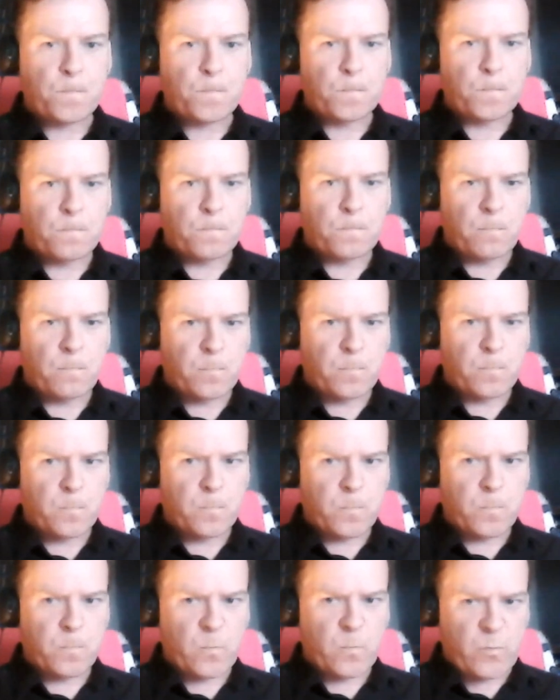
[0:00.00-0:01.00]

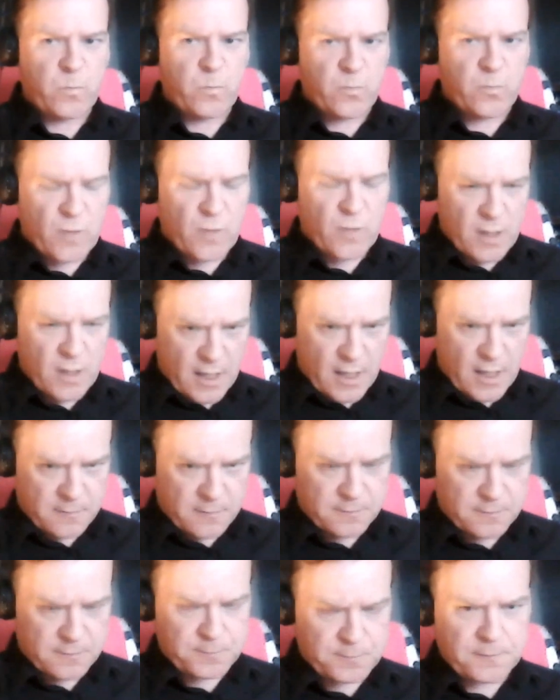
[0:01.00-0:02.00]

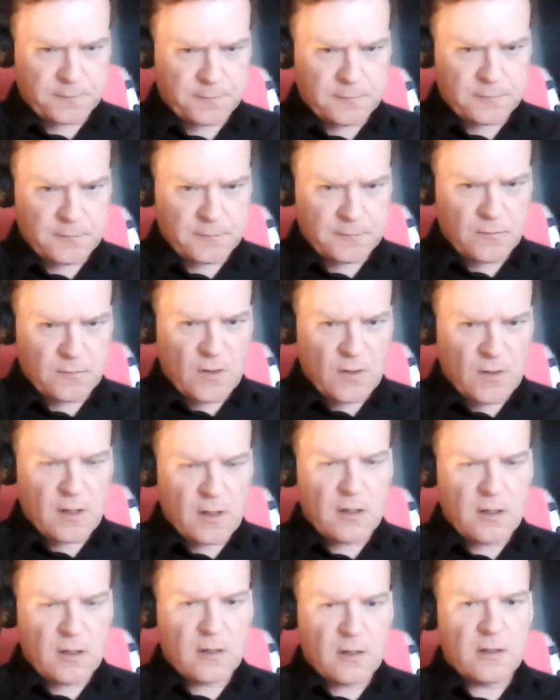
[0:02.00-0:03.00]

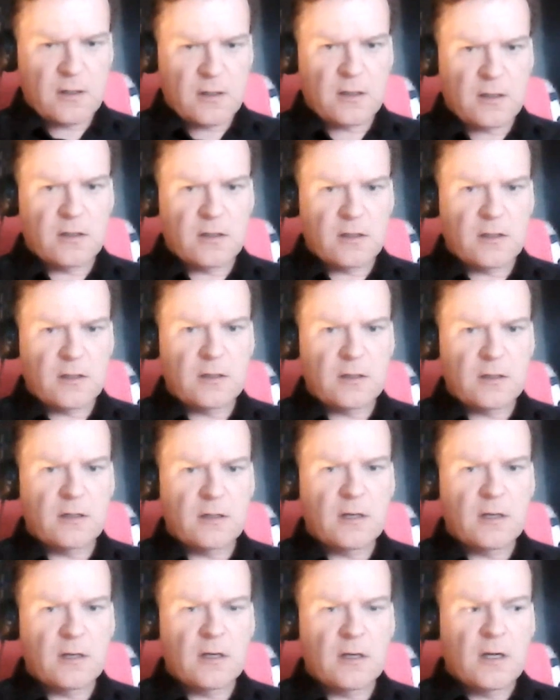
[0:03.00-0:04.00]

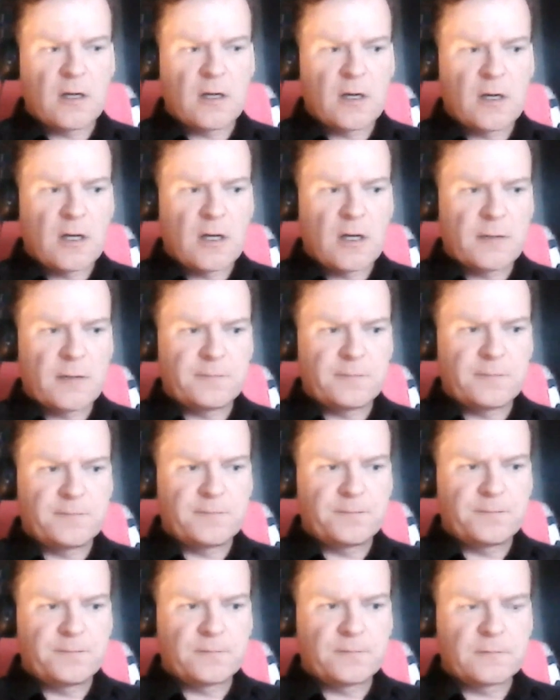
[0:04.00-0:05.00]

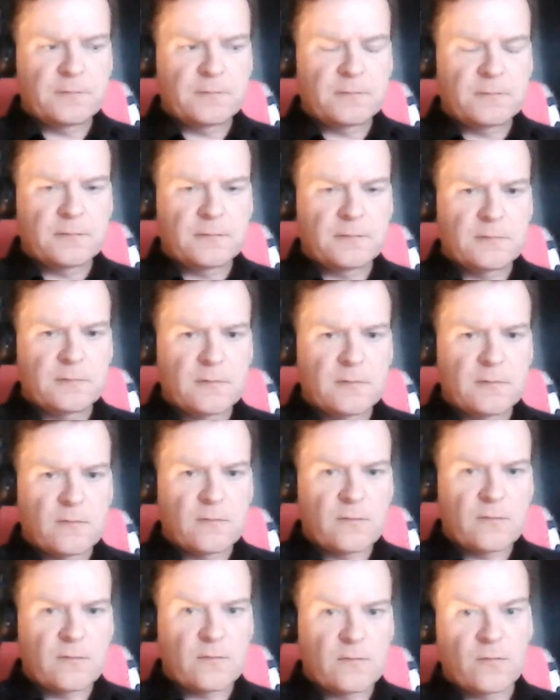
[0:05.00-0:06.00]

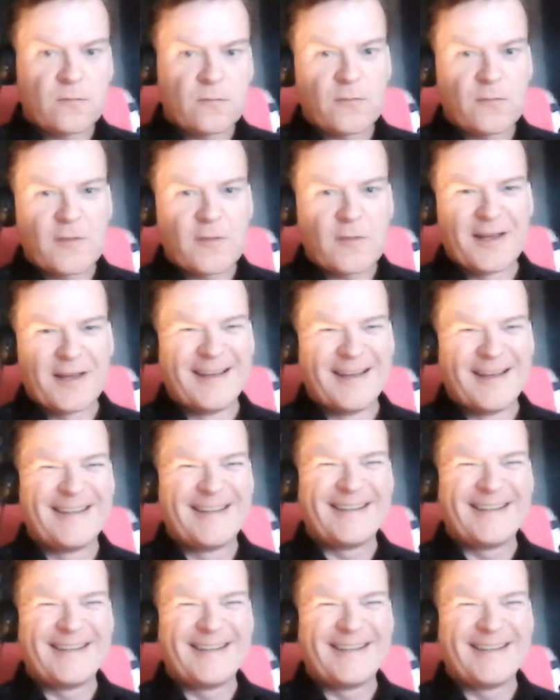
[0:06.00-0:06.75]
(not speaking)